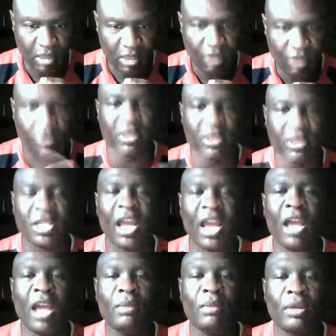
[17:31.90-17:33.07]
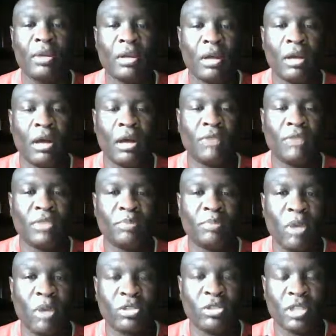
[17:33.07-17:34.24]
from the time of the
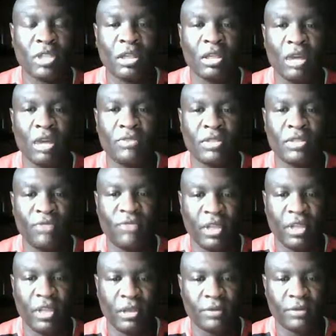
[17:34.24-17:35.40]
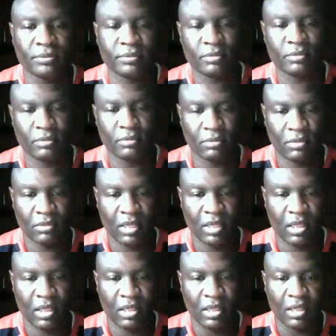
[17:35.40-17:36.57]
posting of this video.
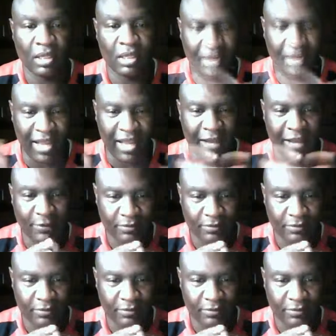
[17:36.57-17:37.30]
Now,